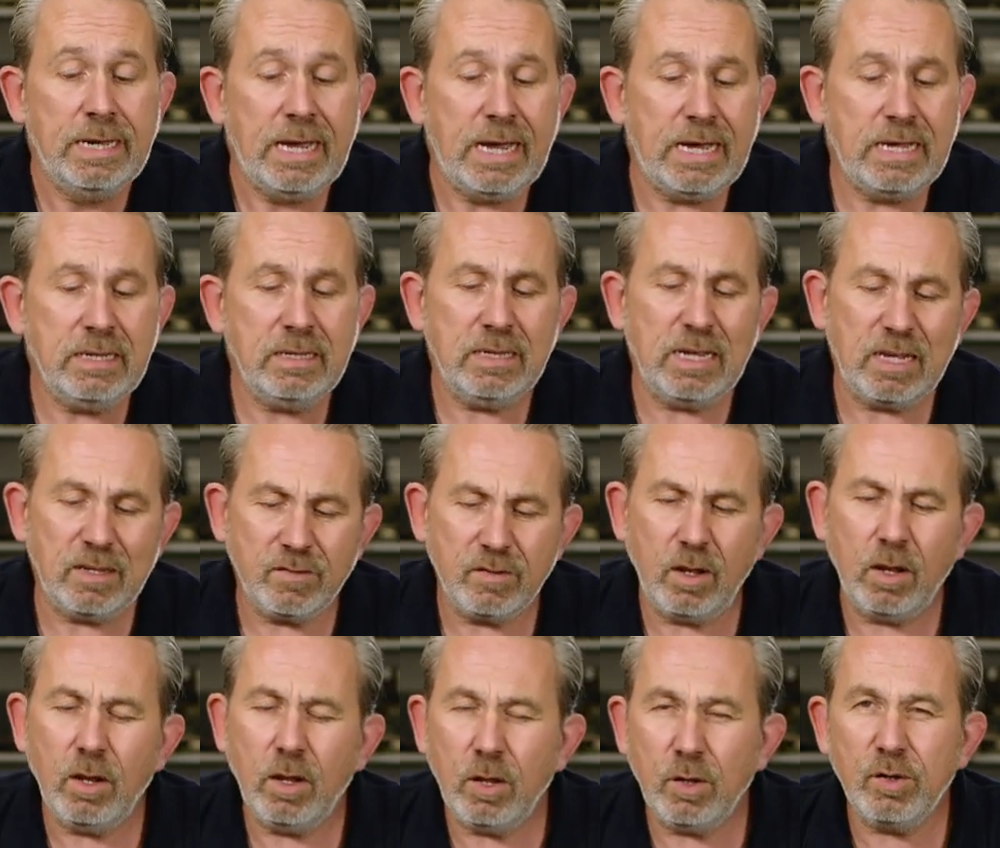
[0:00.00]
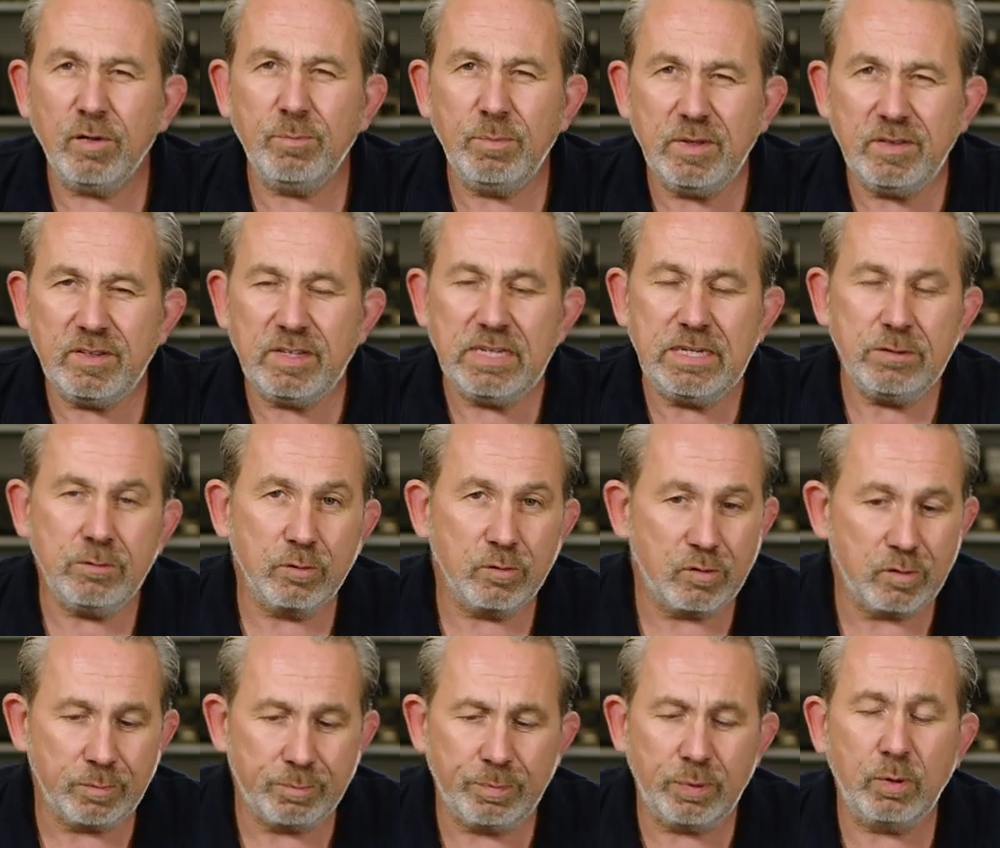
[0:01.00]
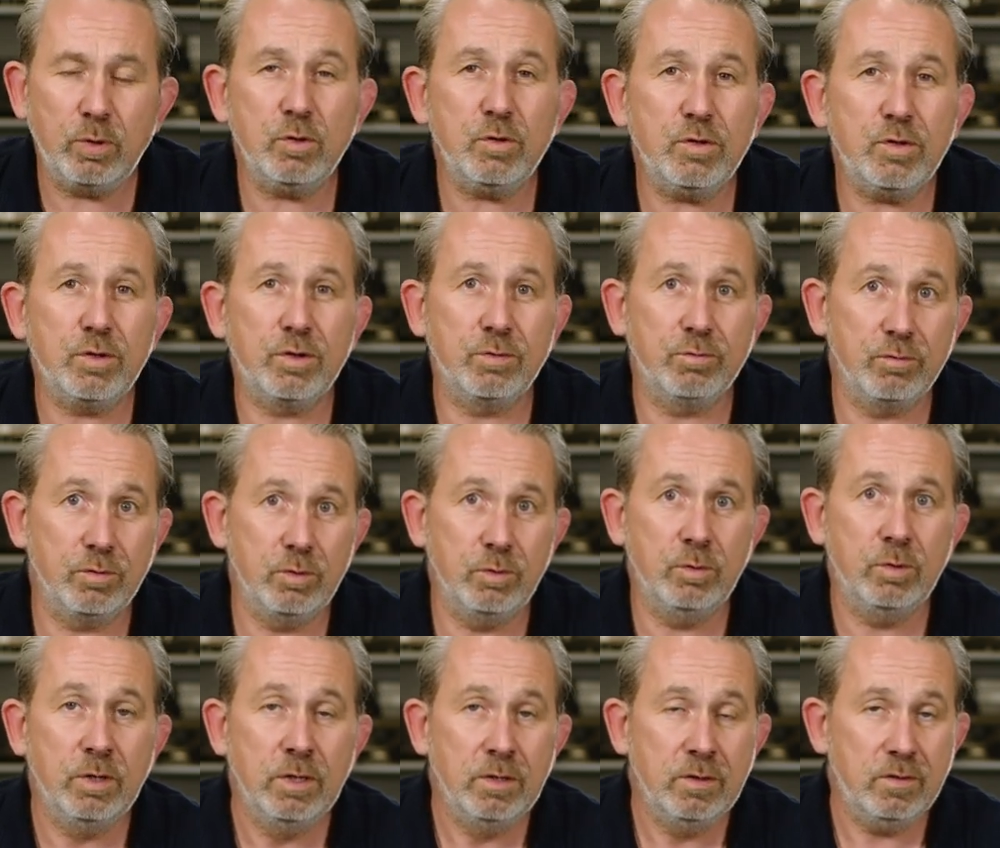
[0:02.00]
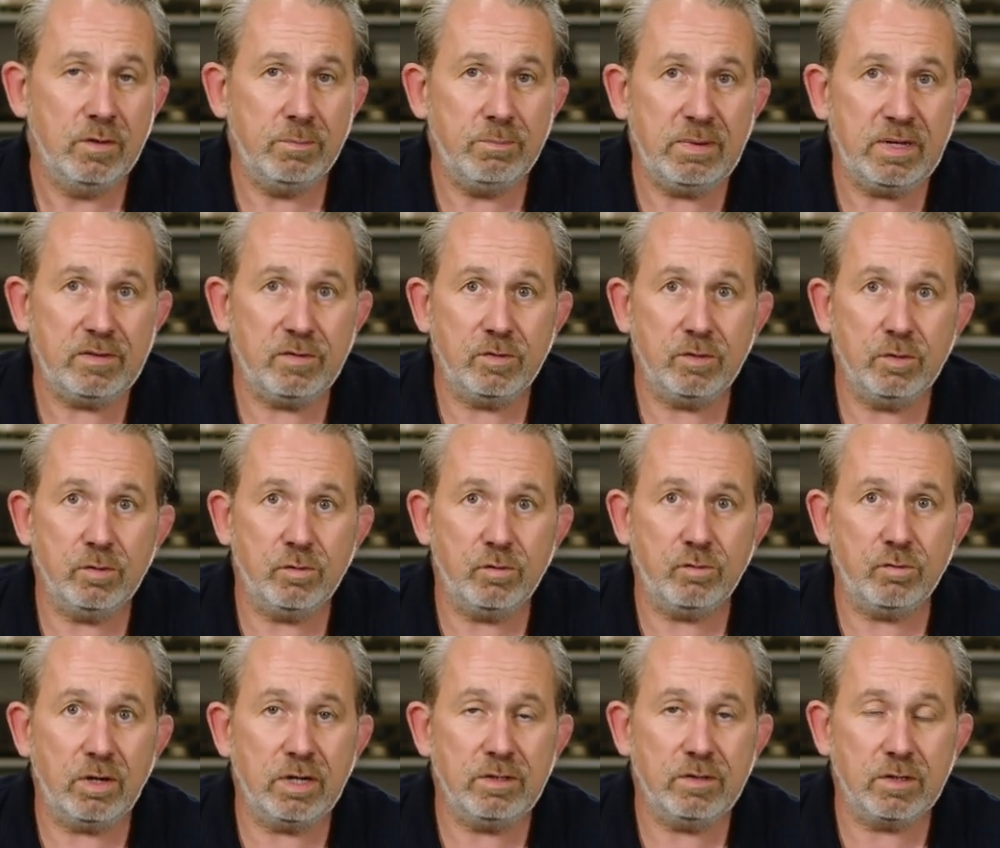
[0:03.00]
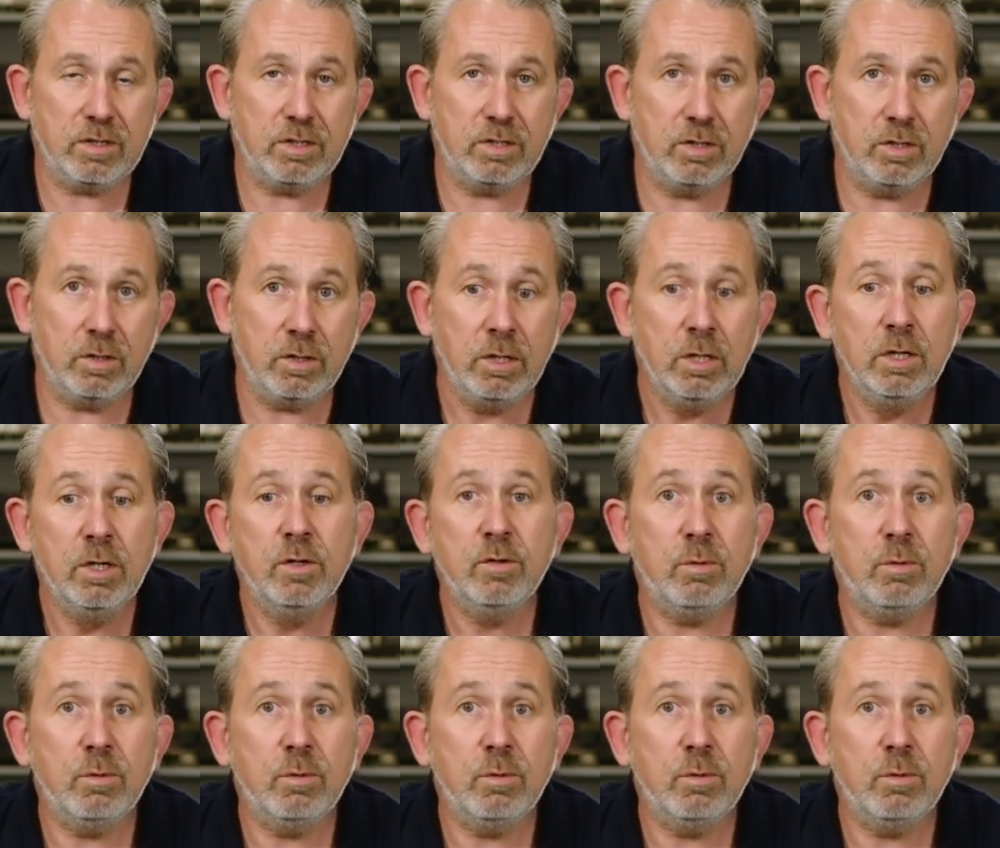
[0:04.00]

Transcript: And that's a lot of material to push through the metal you're trying to cut.